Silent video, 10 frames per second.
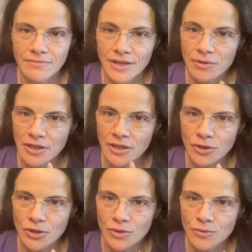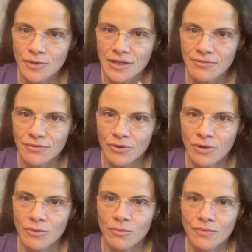They were not to the
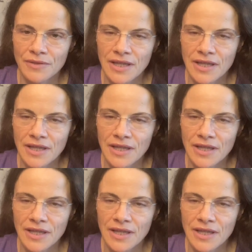level